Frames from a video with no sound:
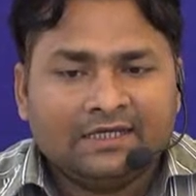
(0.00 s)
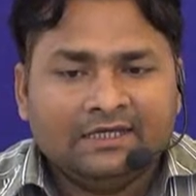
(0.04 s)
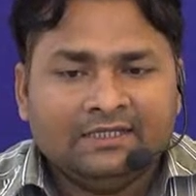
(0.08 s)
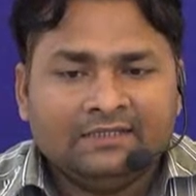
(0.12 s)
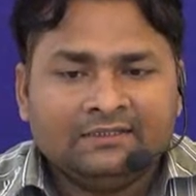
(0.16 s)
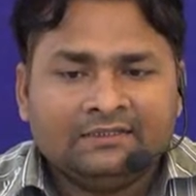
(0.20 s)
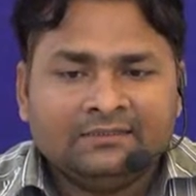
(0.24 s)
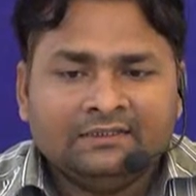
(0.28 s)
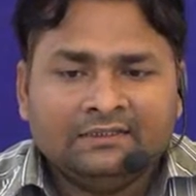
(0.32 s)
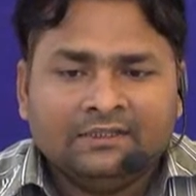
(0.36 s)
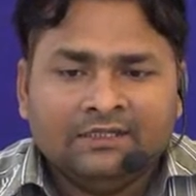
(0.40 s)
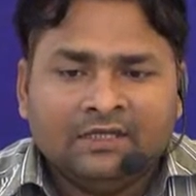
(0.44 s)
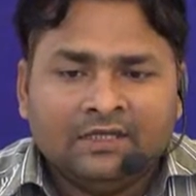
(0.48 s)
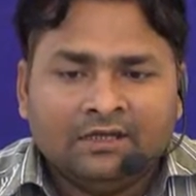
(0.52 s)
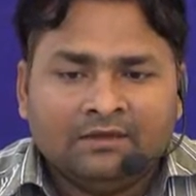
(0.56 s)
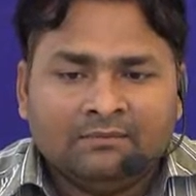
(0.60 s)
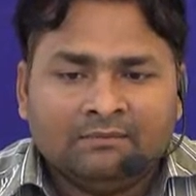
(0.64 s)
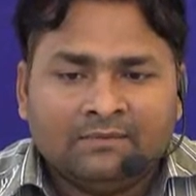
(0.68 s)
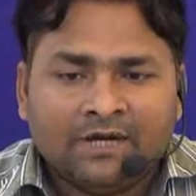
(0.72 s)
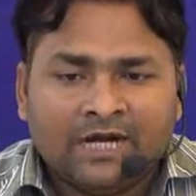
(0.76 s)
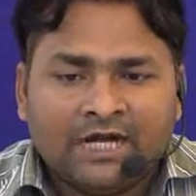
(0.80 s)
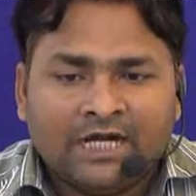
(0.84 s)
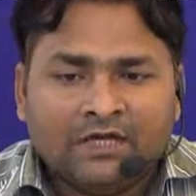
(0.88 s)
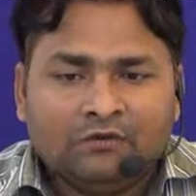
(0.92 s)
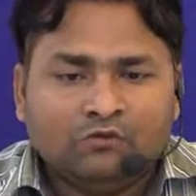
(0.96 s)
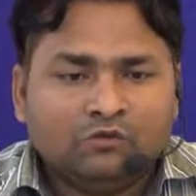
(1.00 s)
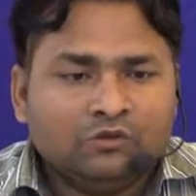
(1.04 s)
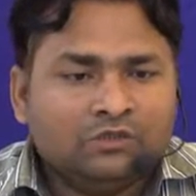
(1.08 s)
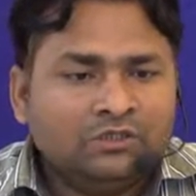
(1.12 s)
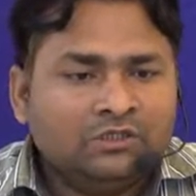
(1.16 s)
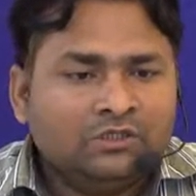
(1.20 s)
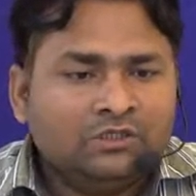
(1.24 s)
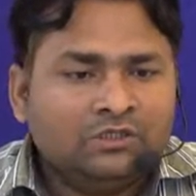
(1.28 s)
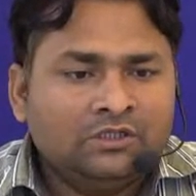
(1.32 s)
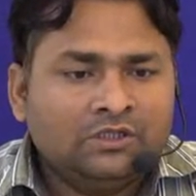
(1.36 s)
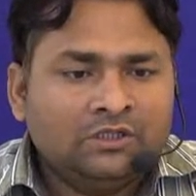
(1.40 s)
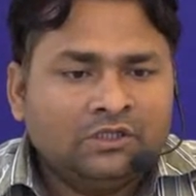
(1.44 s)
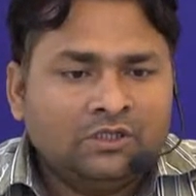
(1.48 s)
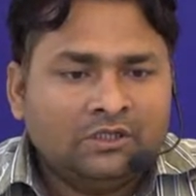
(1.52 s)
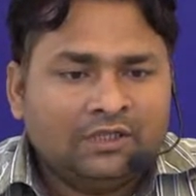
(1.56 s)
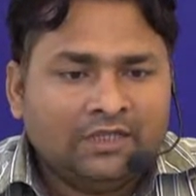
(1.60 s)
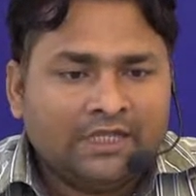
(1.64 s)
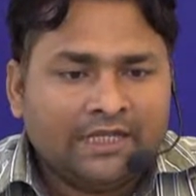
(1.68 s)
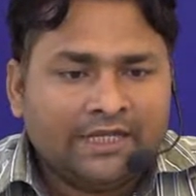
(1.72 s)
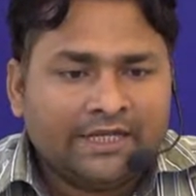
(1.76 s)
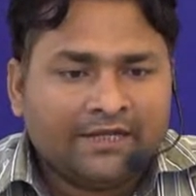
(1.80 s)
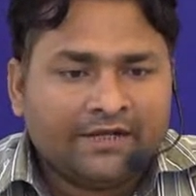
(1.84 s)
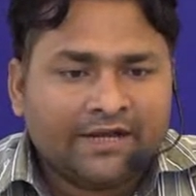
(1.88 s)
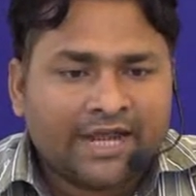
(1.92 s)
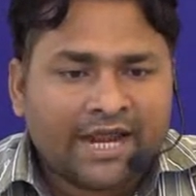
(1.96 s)
in
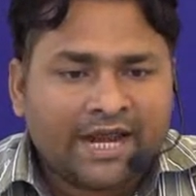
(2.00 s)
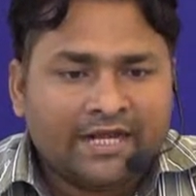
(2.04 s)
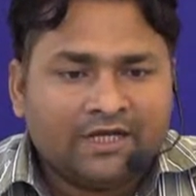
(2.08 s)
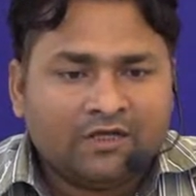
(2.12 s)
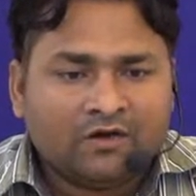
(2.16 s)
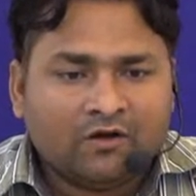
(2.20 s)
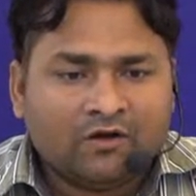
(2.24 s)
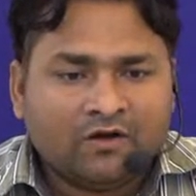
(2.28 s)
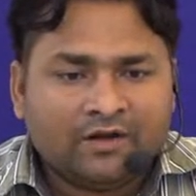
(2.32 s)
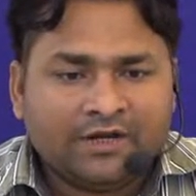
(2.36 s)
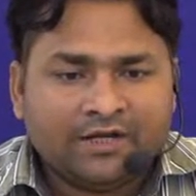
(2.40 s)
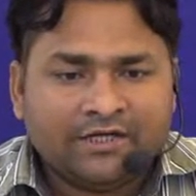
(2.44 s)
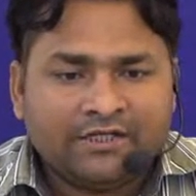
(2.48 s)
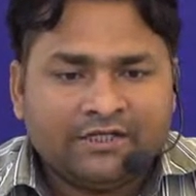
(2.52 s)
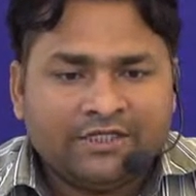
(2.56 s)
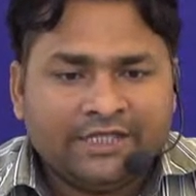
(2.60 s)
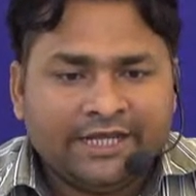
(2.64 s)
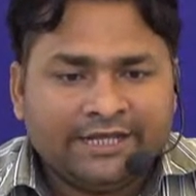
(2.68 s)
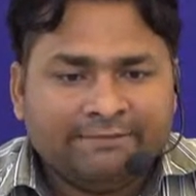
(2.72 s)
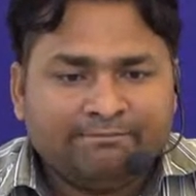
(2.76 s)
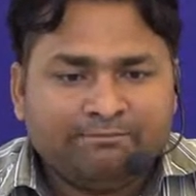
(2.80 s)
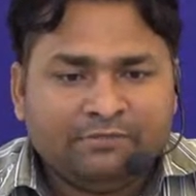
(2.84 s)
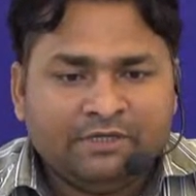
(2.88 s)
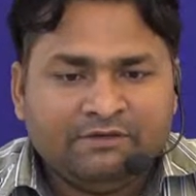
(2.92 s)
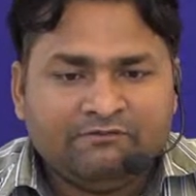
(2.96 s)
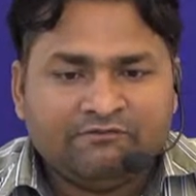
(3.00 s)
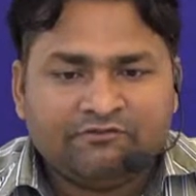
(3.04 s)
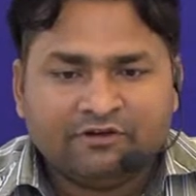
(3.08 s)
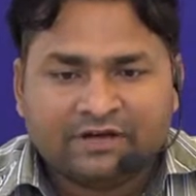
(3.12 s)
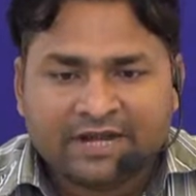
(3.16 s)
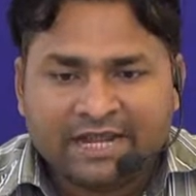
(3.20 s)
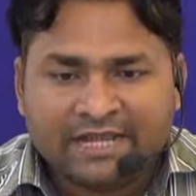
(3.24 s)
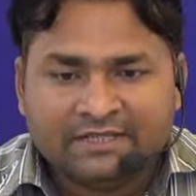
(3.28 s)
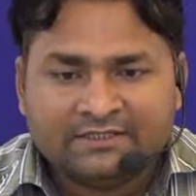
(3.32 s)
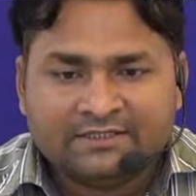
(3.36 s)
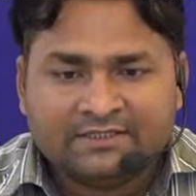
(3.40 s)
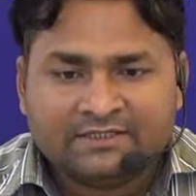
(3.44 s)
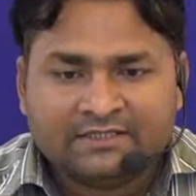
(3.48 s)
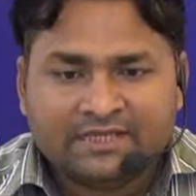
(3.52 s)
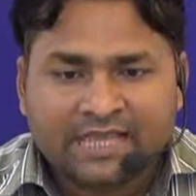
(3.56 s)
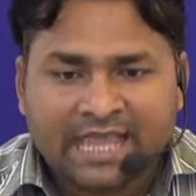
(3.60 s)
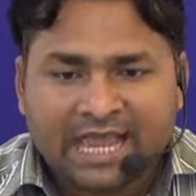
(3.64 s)
Berneuil-le-Grand or in Dieppe, France,